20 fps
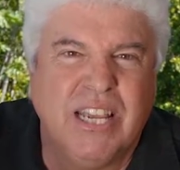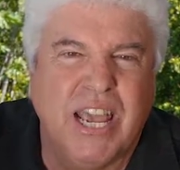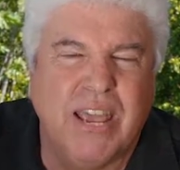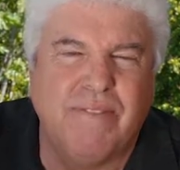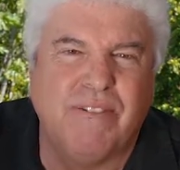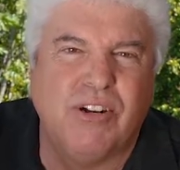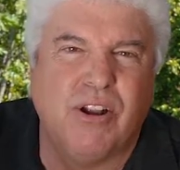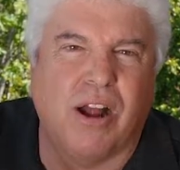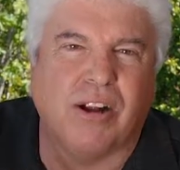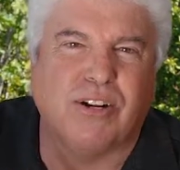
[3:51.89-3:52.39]

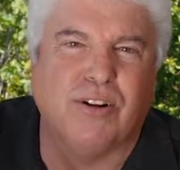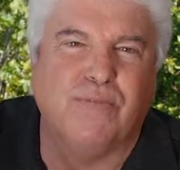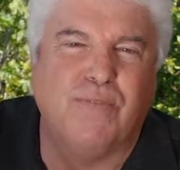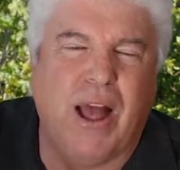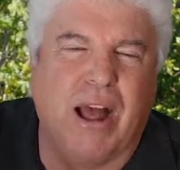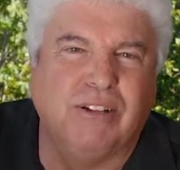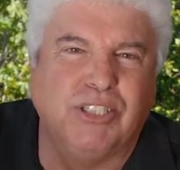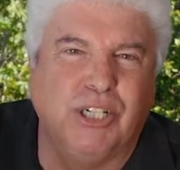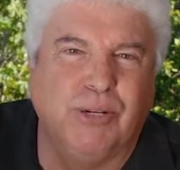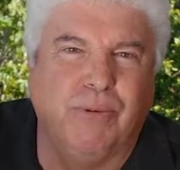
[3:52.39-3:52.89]
Even Dr.
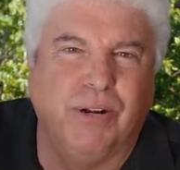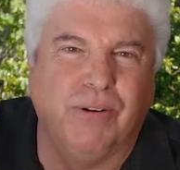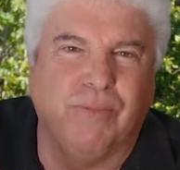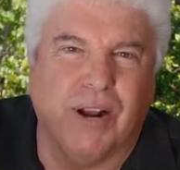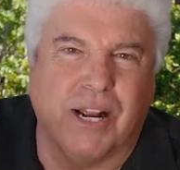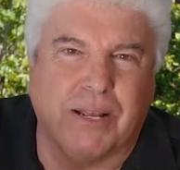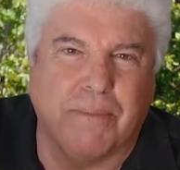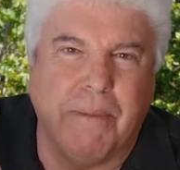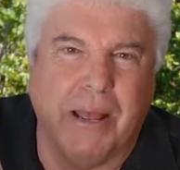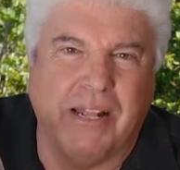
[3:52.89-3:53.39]
Fauci wouldn't
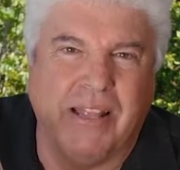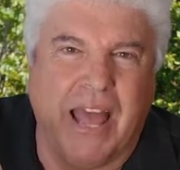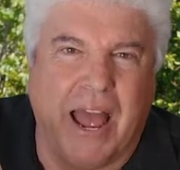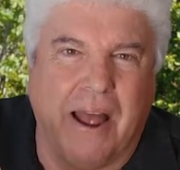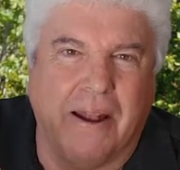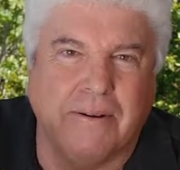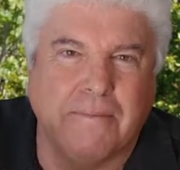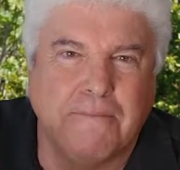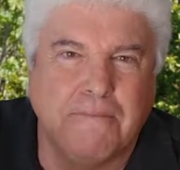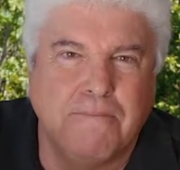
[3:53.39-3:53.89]
recommend
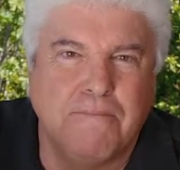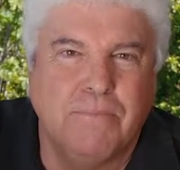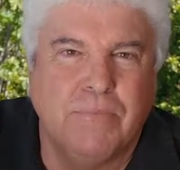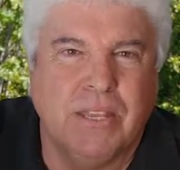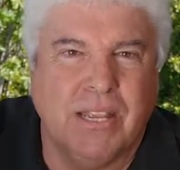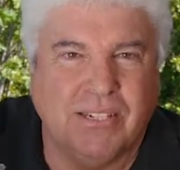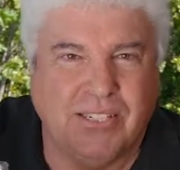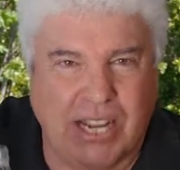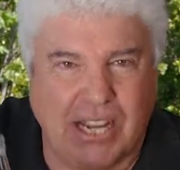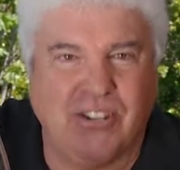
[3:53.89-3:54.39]
that.
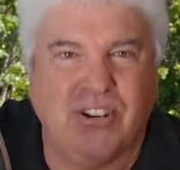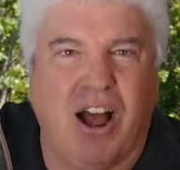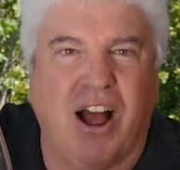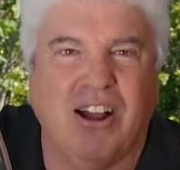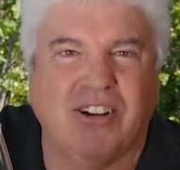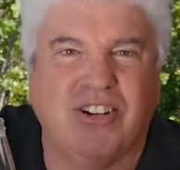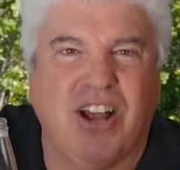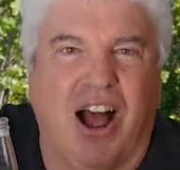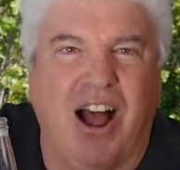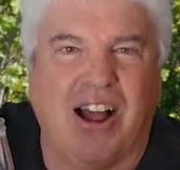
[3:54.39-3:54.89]
Ding
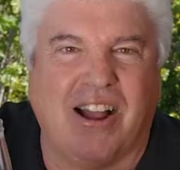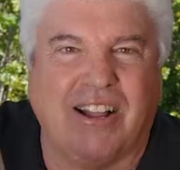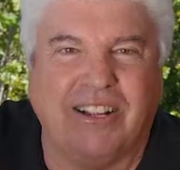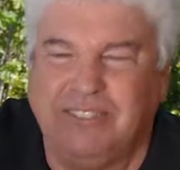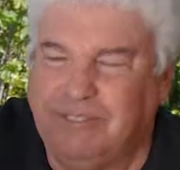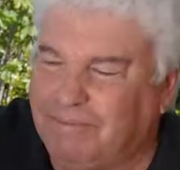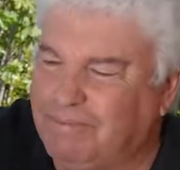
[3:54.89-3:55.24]
dong, Doc!